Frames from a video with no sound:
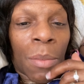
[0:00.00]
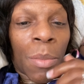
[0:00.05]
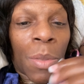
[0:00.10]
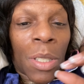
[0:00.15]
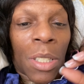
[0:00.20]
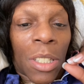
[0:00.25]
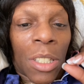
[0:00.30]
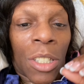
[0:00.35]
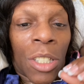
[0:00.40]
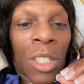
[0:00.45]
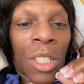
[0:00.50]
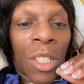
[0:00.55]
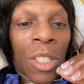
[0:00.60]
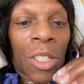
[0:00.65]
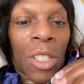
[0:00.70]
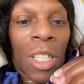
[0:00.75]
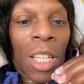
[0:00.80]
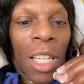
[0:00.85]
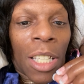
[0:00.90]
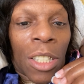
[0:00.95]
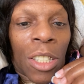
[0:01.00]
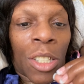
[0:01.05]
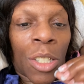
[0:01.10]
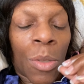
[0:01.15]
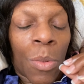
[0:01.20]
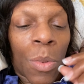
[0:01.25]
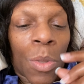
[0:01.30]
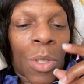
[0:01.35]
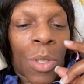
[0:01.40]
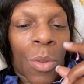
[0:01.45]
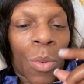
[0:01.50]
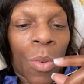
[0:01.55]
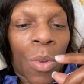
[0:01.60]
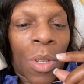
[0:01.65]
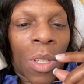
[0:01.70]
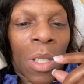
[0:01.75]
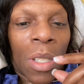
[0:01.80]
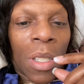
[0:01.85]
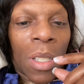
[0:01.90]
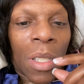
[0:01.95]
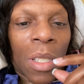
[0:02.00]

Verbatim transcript: But she looked like she was on